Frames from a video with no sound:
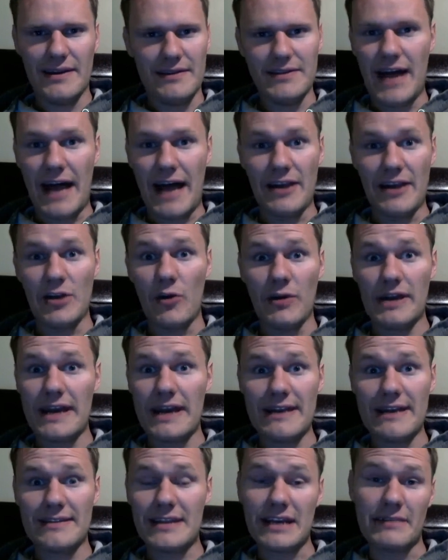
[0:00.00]
not knowing
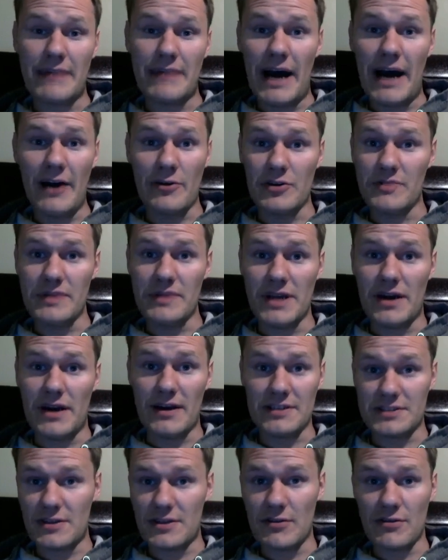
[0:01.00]
anything about her, to be
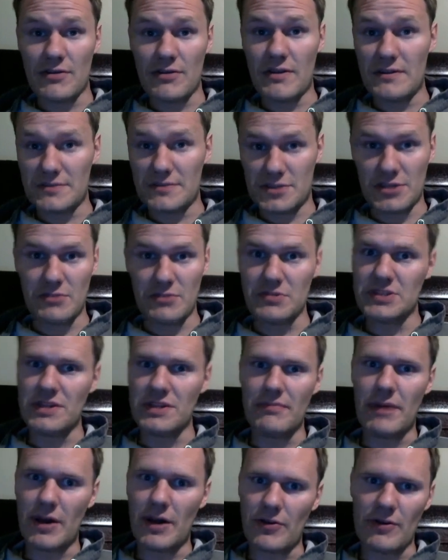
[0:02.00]
honest, other than that she was
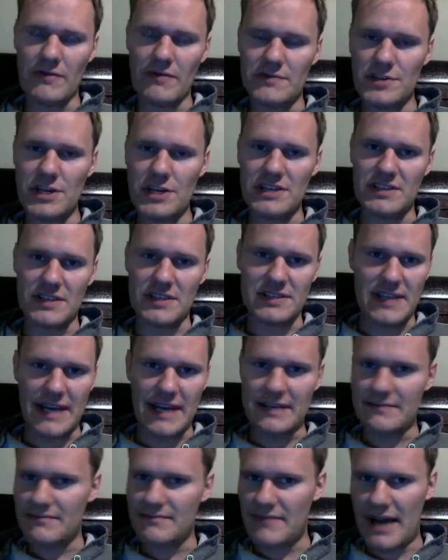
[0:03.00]
the mother of Jesus.
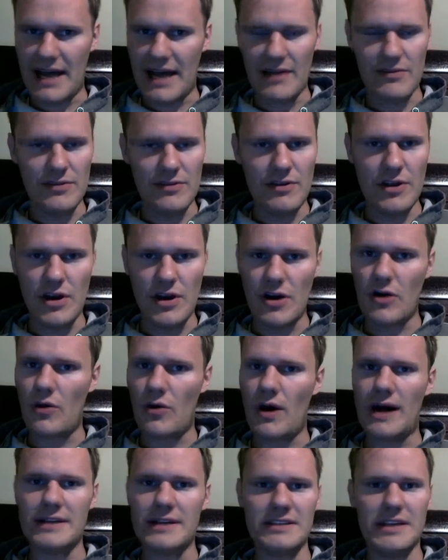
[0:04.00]
I had
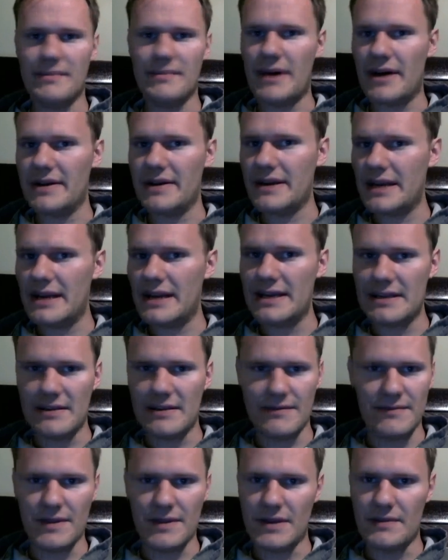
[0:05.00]
no idea about any
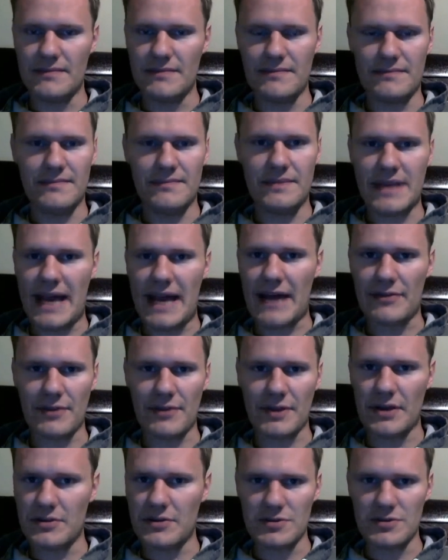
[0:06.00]
of the
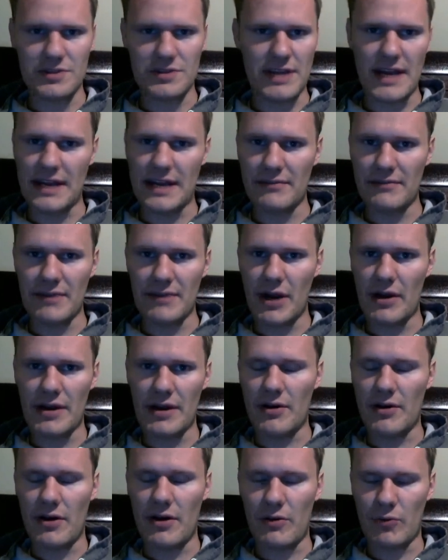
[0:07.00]
Catholic understanding of Mary
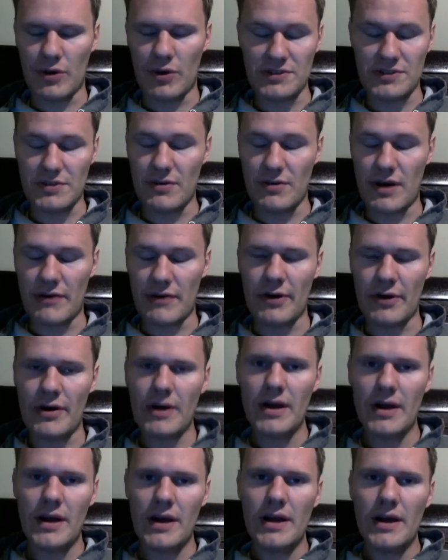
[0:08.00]
at all whatsoever.
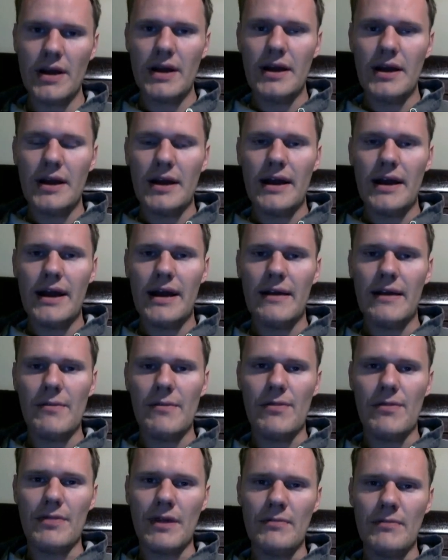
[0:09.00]

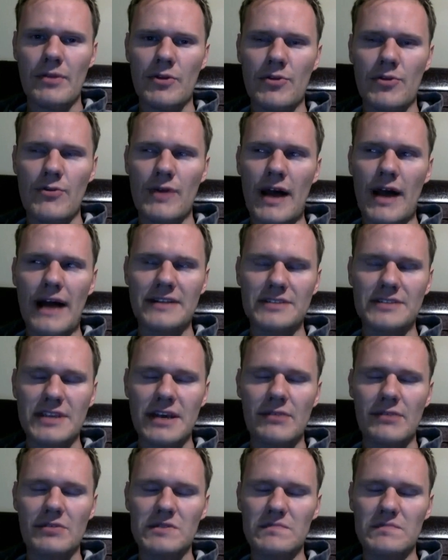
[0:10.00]
And number three, I'd
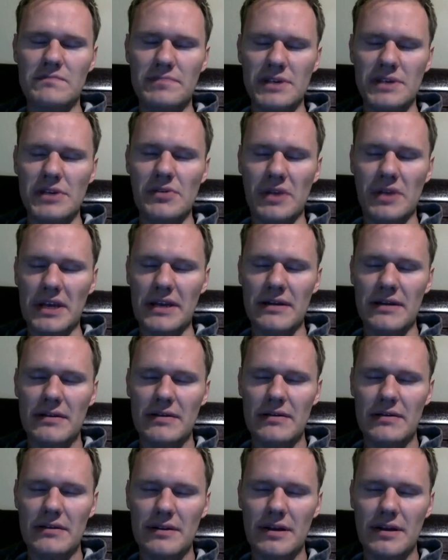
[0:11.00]
say it was beauty.
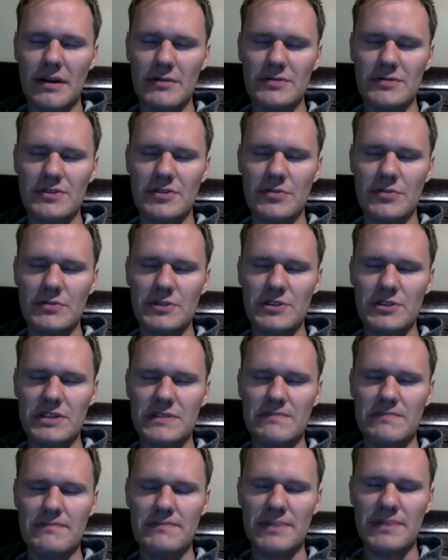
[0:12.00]
There was
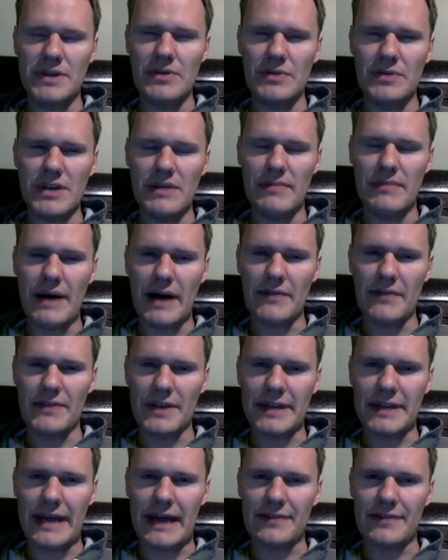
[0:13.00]
this beauty about the
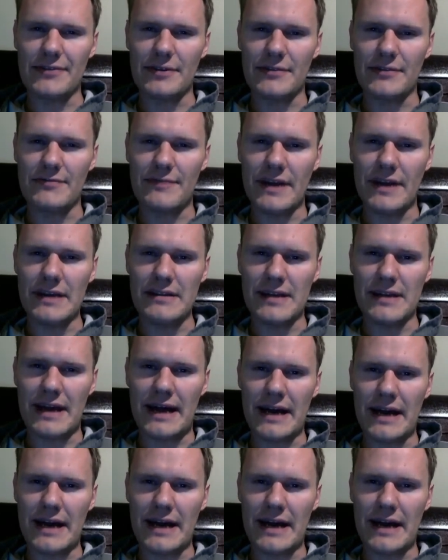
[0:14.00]
Catholic faith